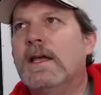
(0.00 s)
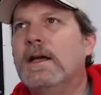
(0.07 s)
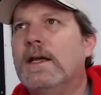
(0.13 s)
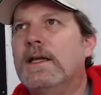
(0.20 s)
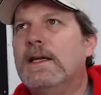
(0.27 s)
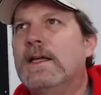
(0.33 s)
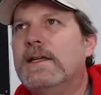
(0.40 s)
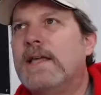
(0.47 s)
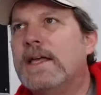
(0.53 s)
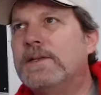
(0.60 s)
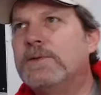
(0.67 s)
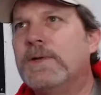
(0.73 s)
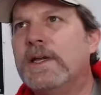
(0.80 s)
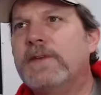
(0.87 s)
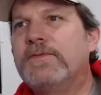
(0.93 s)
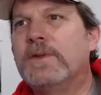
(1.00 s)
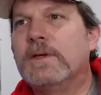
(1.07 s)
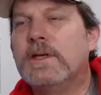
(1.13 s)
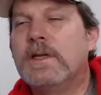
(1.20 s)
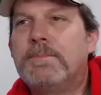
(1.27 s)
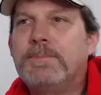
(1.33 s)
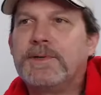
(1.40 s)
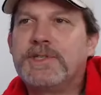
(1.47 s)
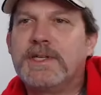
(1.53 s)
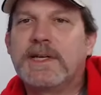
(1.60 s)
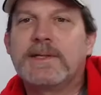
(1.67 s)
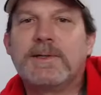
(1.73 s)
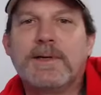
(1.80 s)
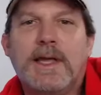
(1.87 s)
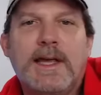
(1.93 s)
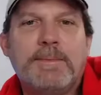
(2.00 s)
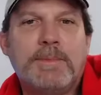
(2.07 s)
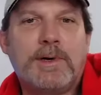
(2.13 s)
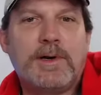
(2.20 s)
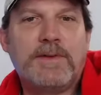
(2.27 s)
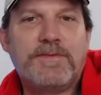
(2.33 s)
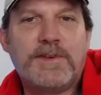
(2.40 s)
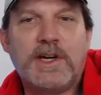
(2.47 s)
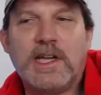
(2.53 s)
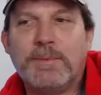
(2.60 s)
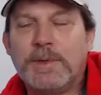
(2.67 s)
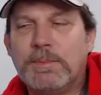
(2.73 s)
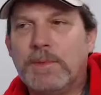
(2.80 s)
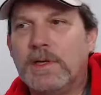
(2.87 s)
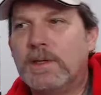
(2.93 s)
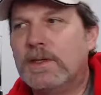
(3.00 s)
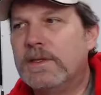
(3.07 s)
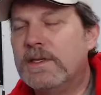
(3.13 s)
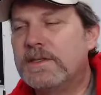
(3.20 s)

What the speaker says: I don't have the particular light bar in front of me, but